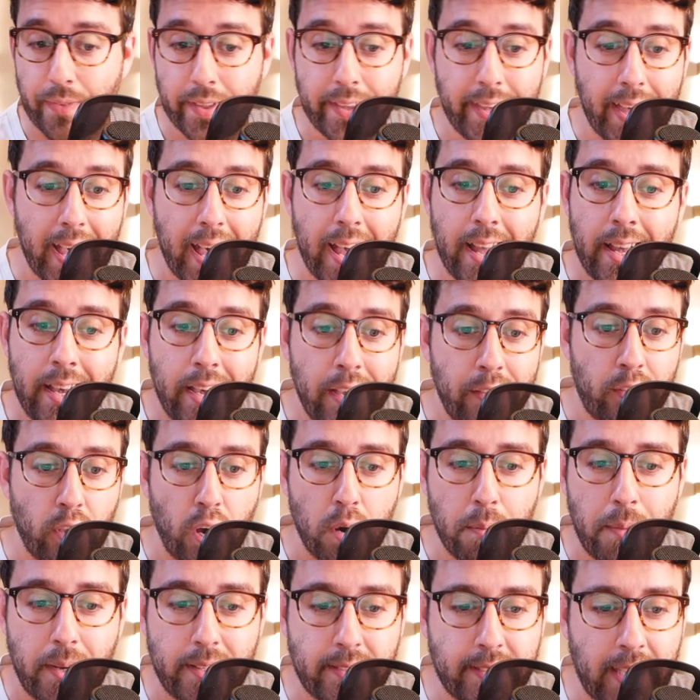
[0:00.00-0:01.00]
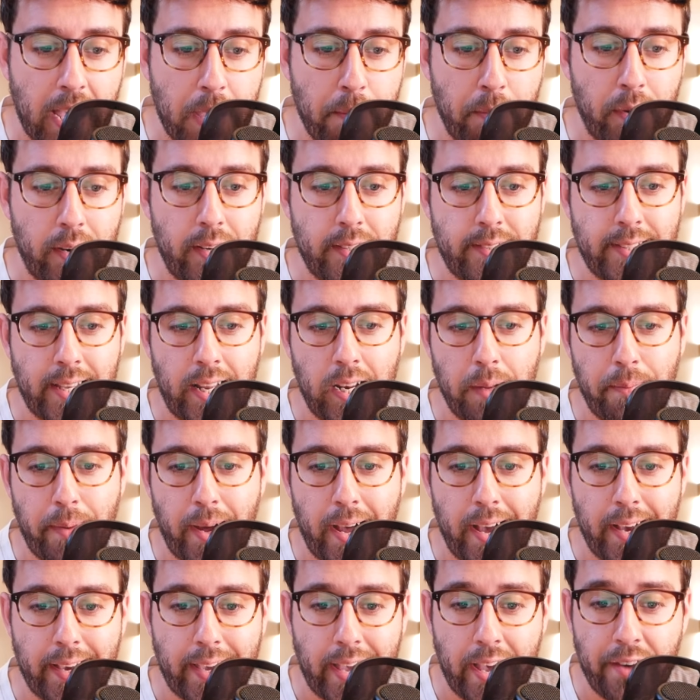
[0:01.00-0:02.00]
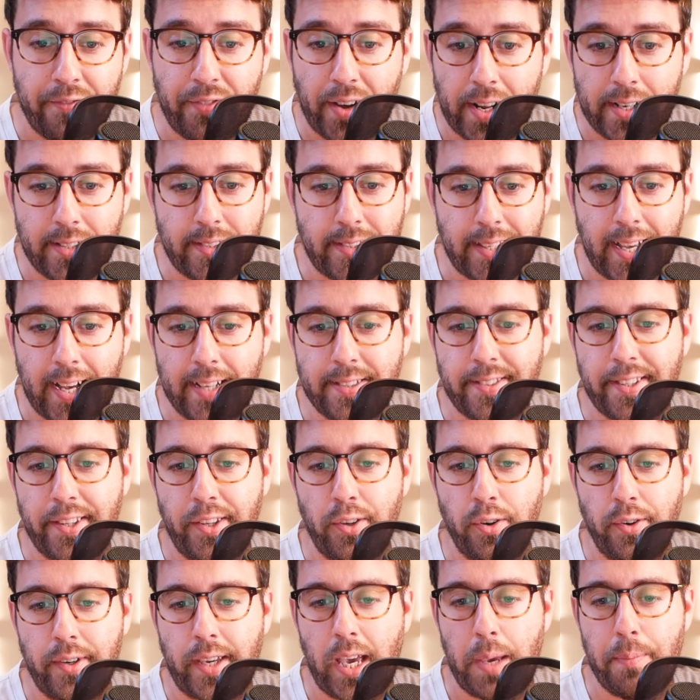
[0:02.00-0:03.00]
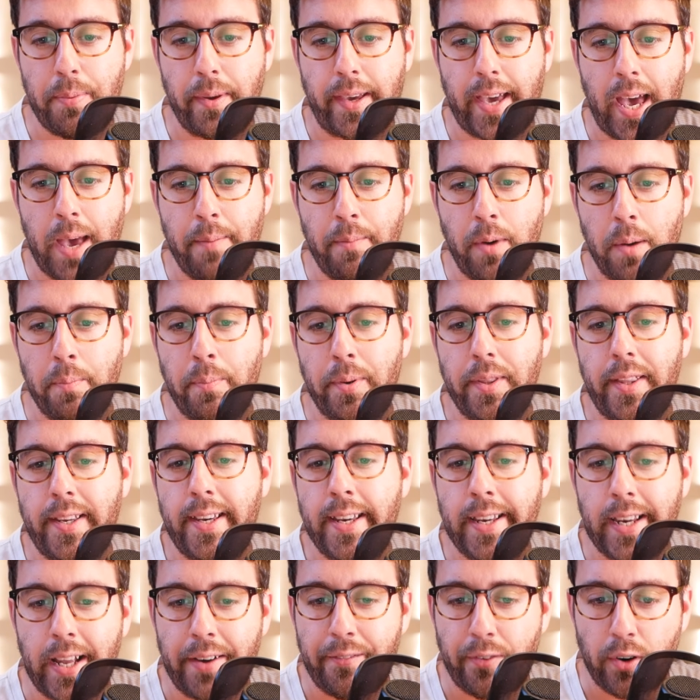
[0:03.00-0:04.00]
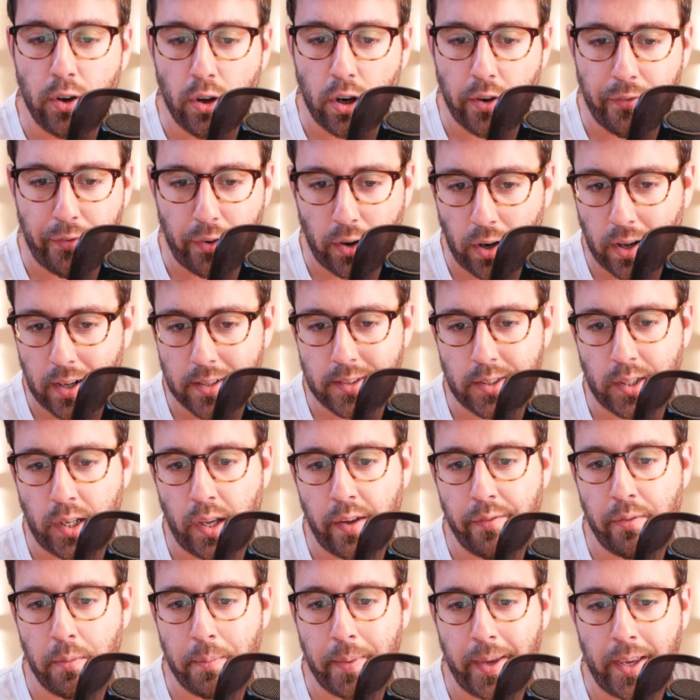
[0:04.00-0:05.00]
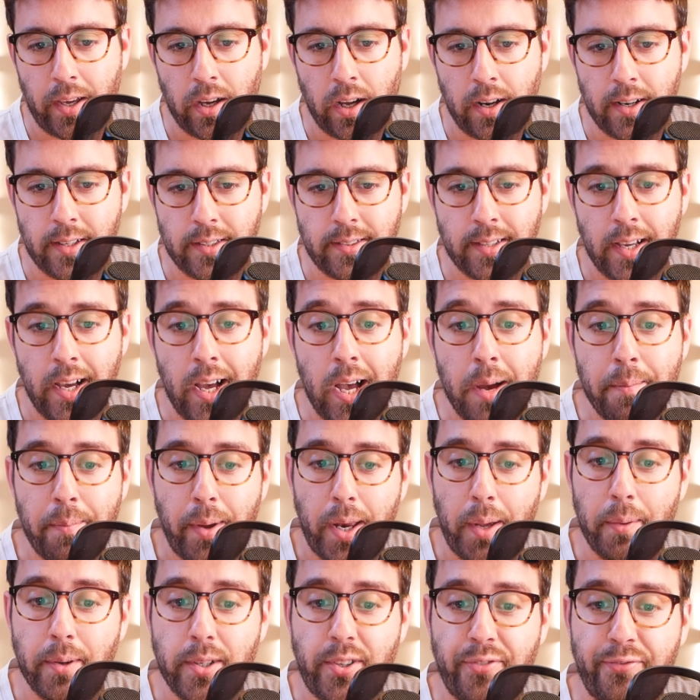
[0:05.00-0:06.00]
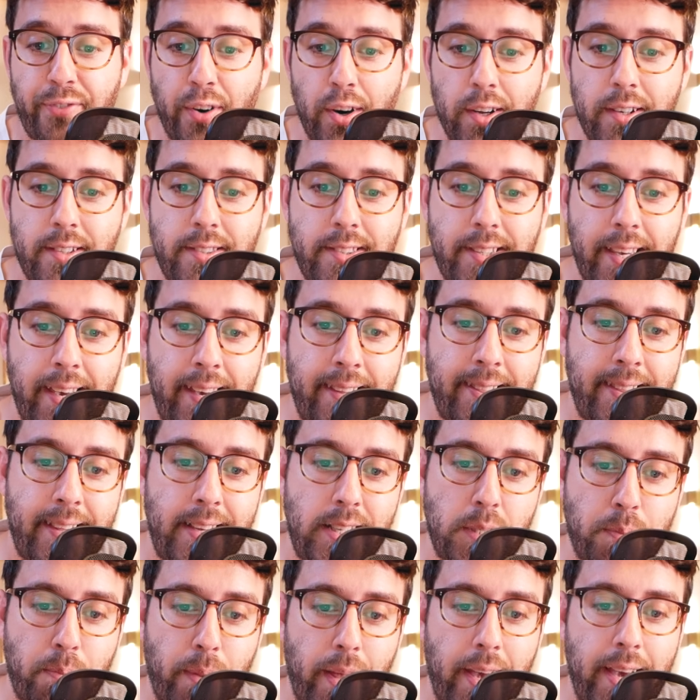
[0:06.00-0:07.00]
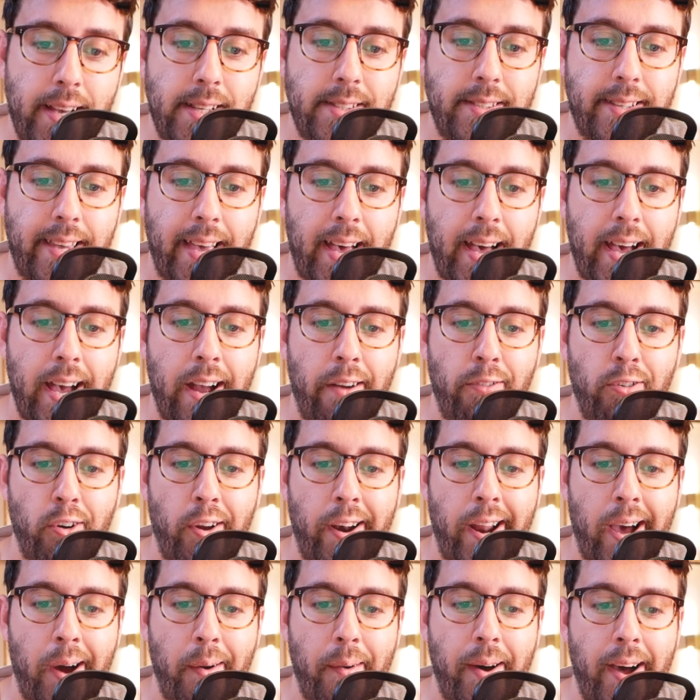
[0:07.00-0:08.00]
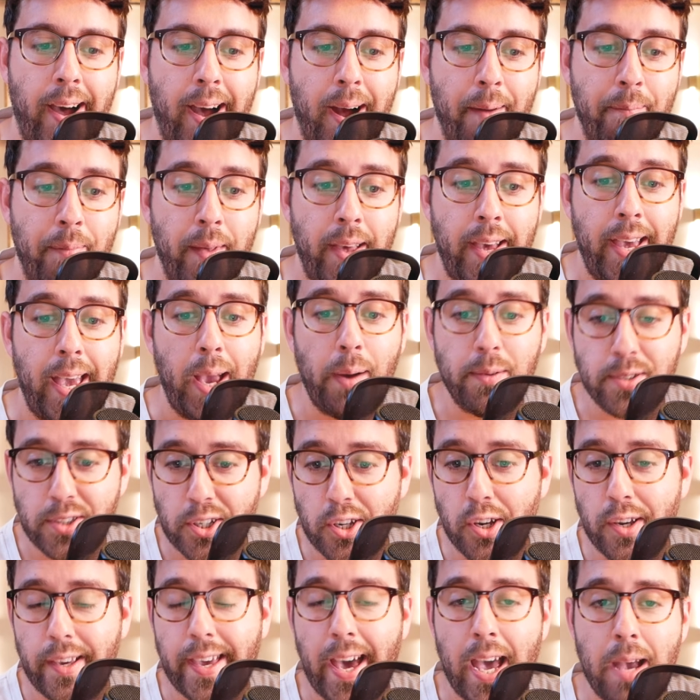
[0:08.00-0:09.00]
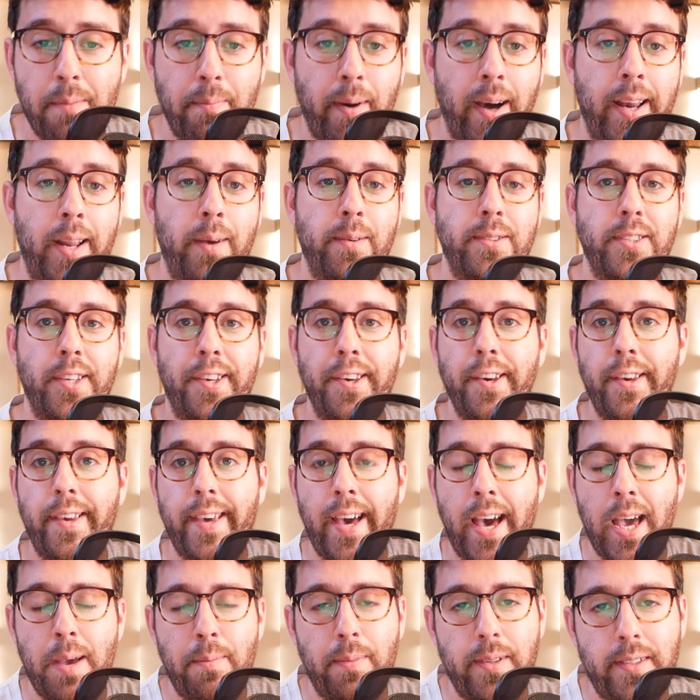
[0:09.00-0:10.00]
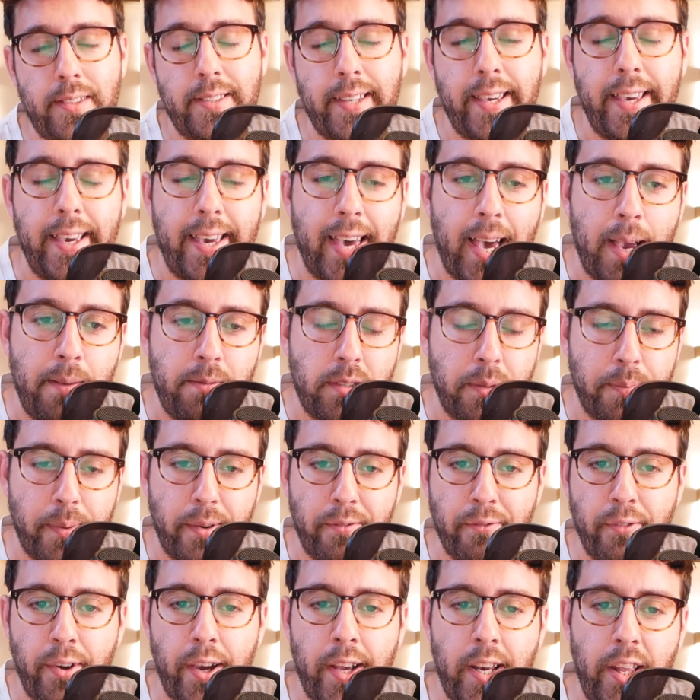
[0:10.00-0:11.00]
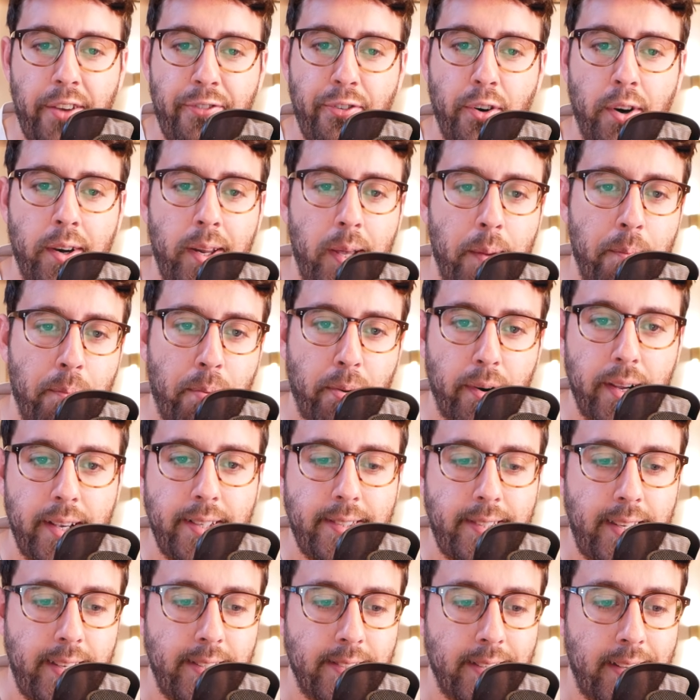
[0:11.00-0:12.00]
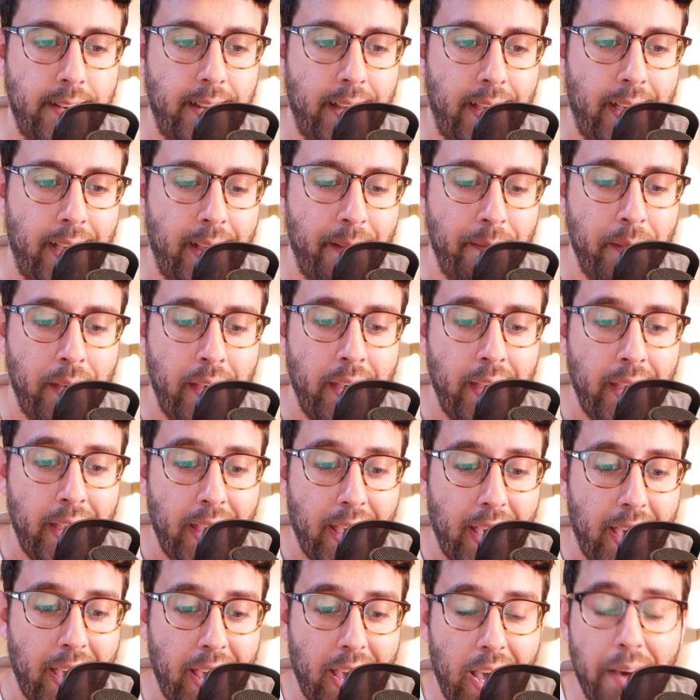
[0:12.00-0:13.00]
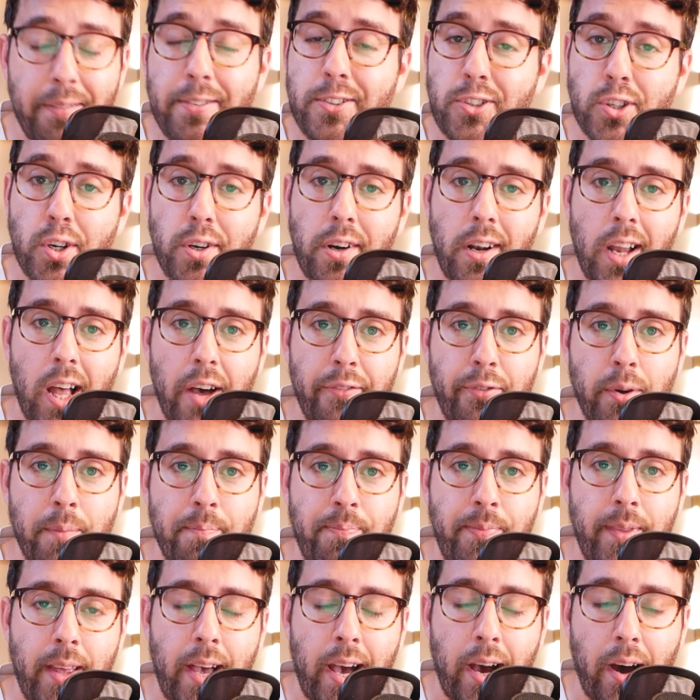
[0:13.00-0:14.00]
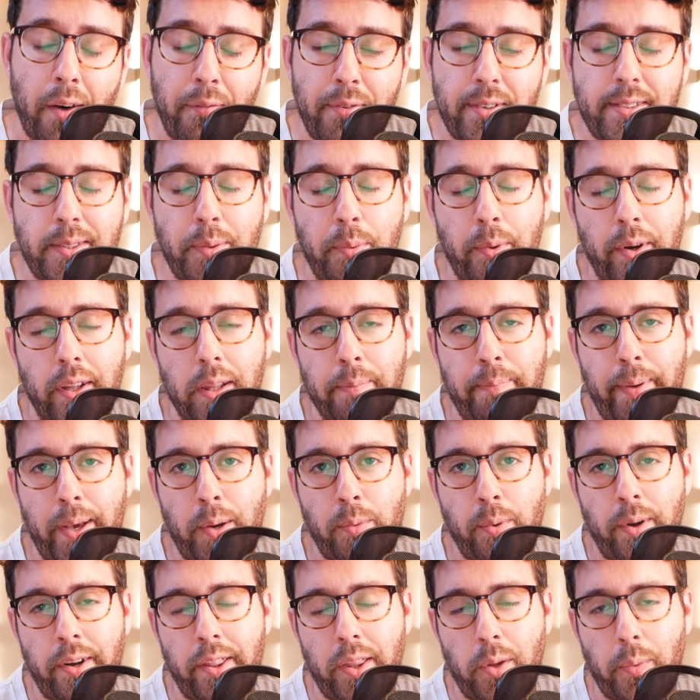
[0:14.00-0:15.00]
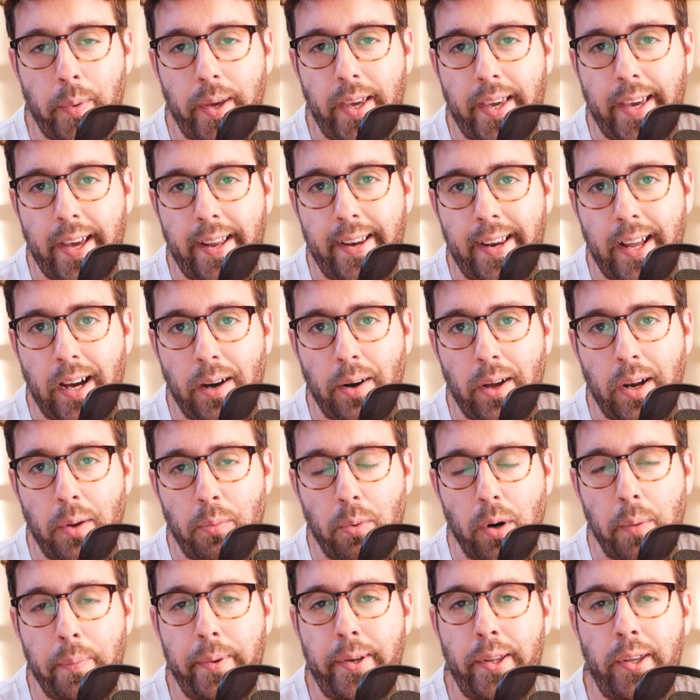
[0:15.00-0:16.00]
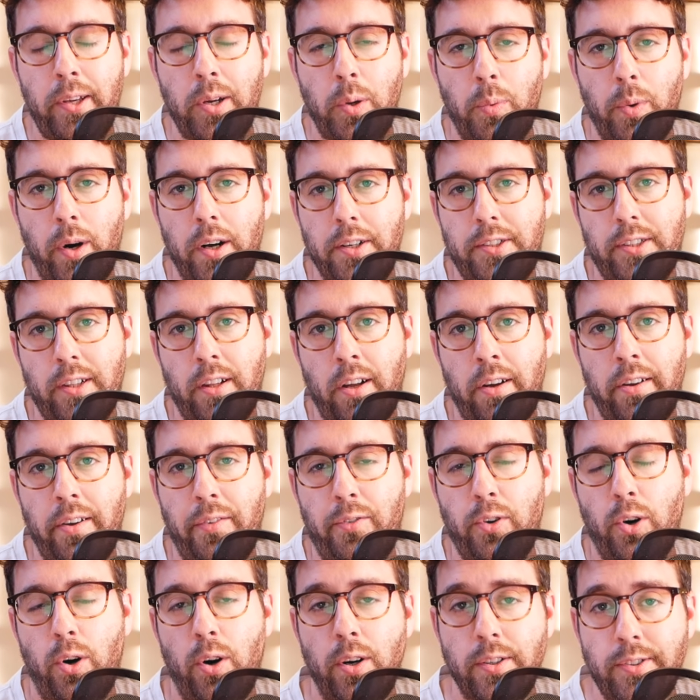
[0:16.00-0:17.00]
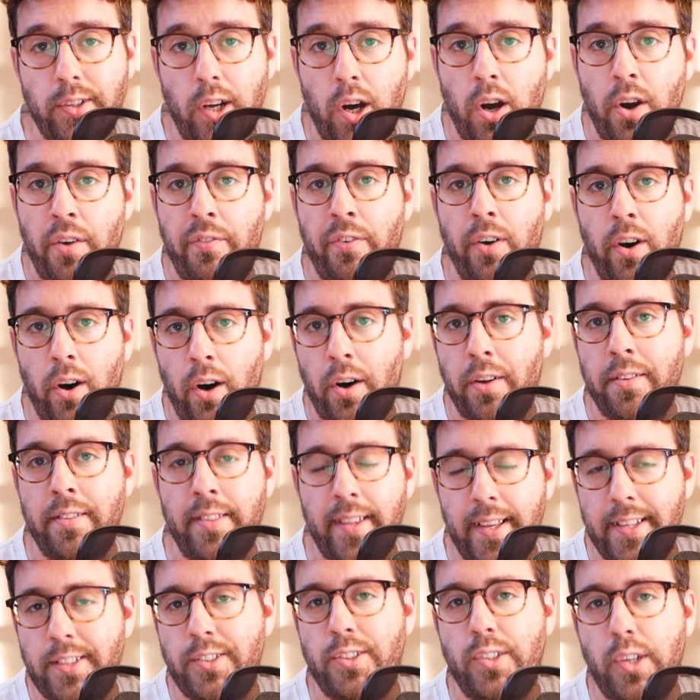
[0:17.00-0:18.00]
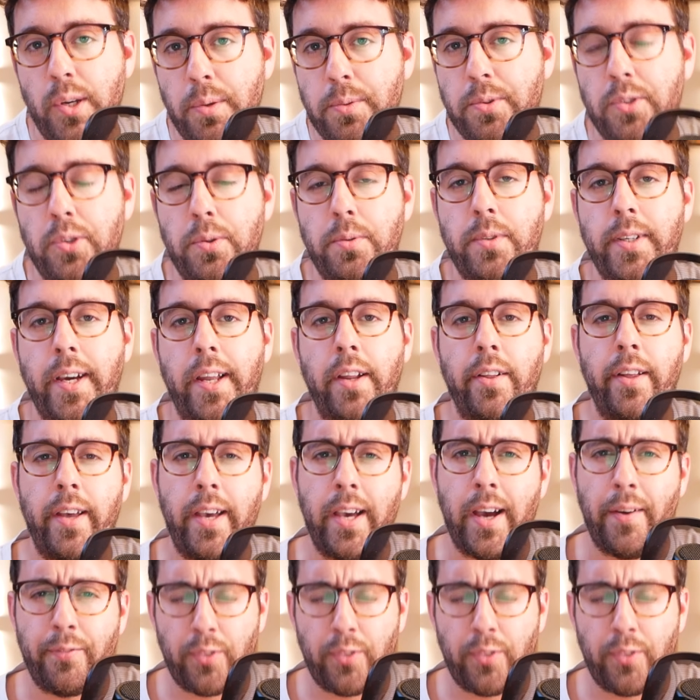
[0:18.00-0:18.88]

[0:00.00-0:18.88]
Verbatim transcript: yeah, Gomez came on at centre back. Uh, Van Sas, the young keeper, came on, but they didn't have an awful lot to do, if I'm being honest. But it was fun seeing these players get a run out. Um, it was a good game, man. It was a good game, and City games have been really fun in pre season. Uh, I've enjoyed a lot of them. Uh, obviously, we've got the big one at the weekend now, and I will be doing a watch along, of course, over on this YouTube channel here.